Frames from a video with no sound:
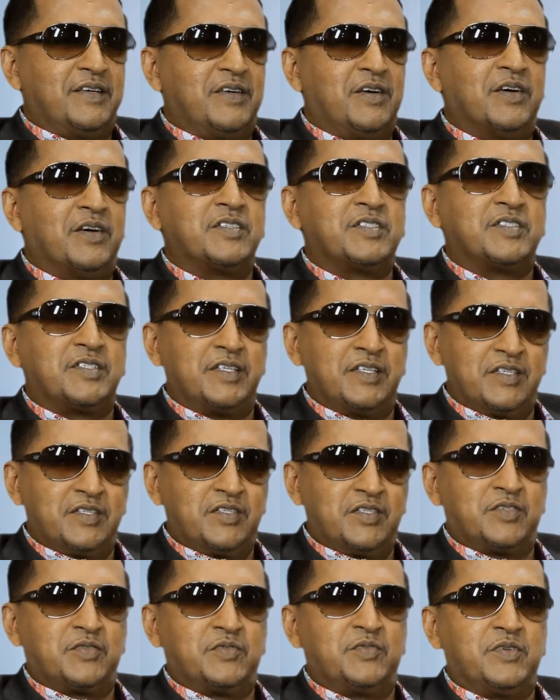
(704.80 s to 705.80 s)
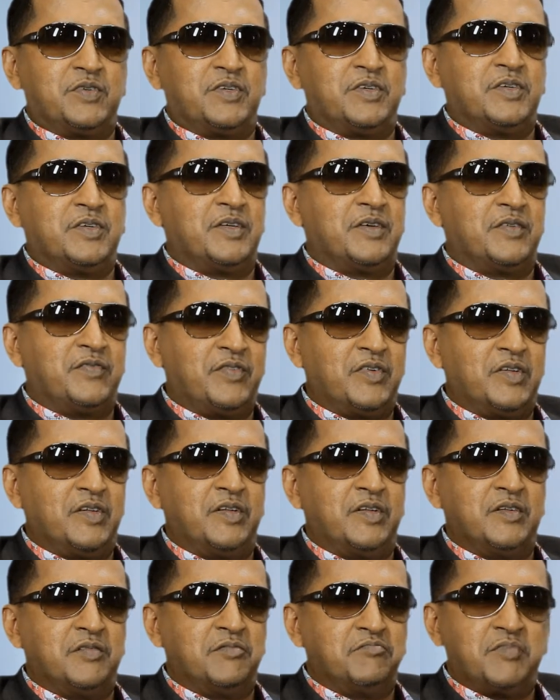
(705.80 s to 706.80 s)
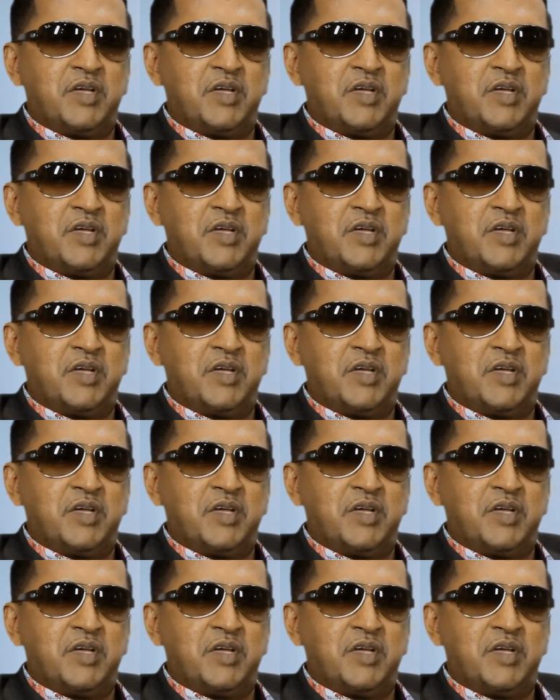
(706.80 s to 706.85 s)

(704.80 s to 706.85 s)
on stage for a full,